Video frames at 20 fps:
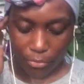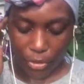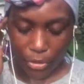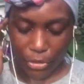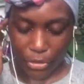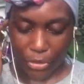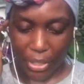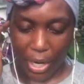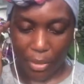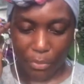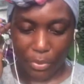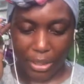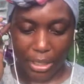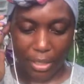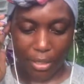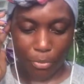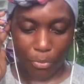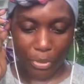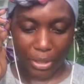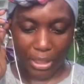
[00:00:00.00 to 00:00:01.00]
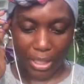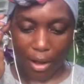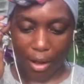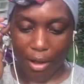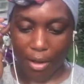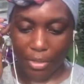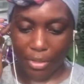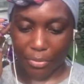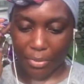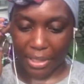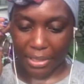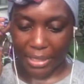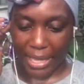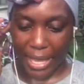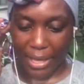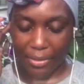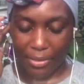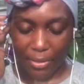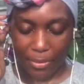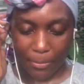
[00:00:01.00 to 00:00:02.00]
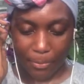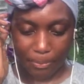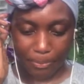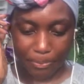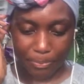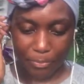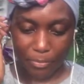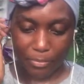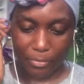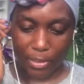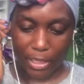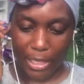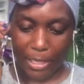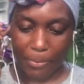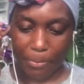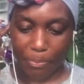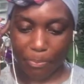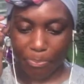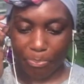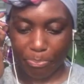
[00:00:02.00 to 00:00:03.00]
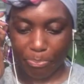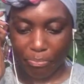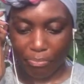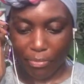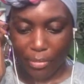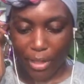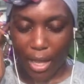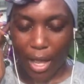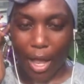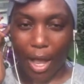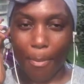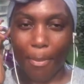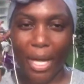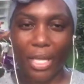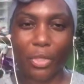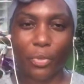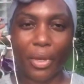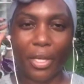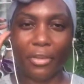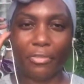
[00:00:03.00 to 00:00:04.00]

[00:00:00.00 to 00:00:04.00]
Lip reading: You're not really honoring that, right? By the way,